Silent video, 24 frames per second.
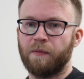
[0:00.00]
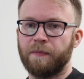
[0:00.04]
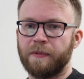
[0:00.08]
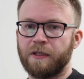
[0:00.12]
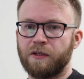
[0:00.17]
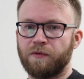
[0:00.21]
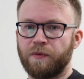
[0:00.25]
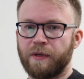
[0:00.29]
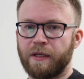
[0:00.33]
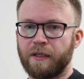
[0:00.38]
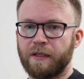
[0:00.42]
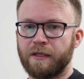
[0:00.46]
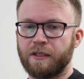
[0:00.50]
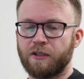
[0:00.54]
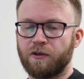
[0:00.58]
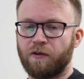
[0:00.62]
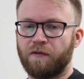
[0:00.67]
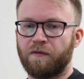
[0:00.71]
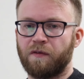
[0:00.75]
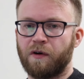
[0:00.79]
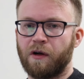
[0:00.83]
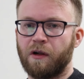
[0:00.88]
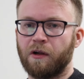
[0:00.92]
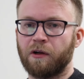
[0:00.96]
between this
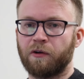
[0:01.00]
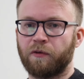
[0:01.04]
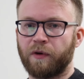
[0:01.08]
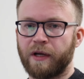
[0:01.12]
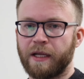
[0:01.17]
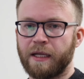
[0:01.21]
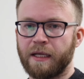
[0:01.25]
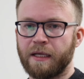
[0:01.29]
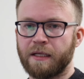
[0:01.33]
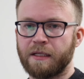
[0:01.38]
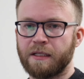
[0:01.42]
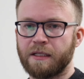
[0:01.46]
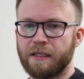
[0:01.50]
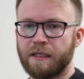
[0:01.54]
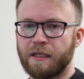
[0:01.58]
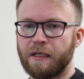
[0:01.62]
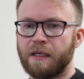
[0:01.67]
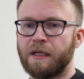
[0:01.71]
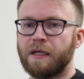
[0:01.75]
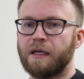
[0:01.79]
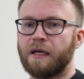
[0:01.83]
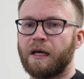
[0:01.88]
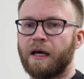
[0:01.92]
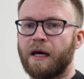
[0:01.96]
overall gradient.
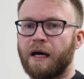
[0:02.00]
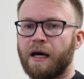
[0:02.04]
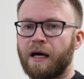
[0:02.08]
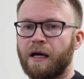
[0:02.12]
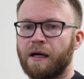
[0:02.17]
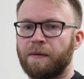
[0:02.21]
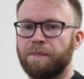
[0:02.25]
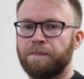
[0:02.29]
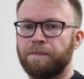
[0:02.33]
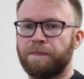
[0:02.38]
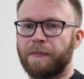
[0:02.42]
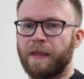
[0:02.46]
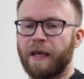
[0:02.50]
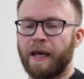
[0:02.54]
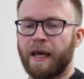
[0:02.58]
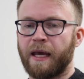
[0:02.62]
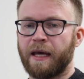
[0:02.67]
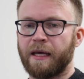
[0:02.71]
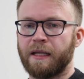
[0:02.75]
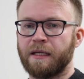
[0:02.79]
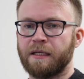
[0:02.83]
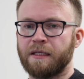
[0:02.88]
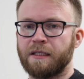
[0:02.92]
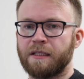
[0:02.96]

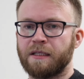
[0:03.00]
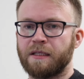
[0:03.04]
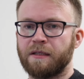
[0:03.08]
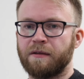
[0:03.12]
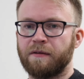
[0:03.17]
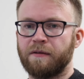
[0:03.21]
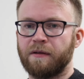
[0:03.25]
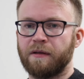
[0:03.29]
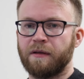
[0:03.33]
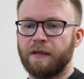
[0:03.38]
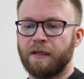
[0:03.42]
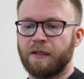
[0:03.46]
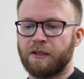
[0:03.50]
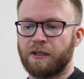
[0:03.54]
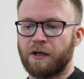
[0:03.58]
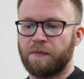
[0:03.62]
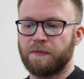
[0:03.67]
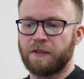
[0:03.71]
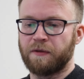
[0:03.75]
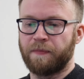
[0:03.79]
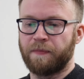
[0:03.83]
And in terms